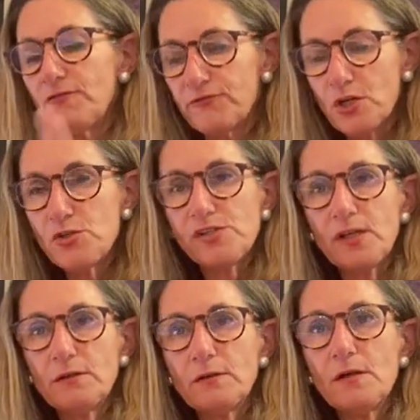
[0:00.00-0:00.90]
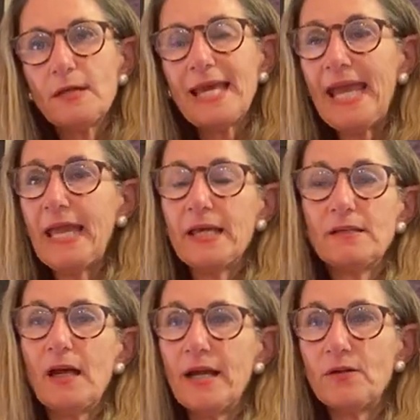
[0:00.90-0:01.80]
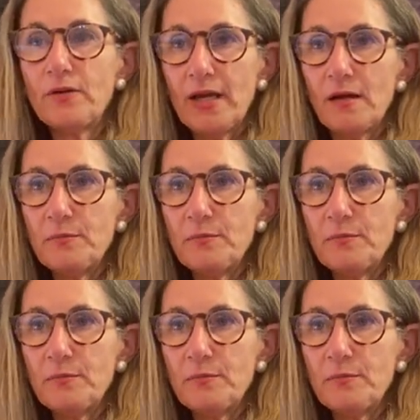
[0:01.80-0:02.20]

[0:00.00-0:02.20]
frozen, canned, I don't care.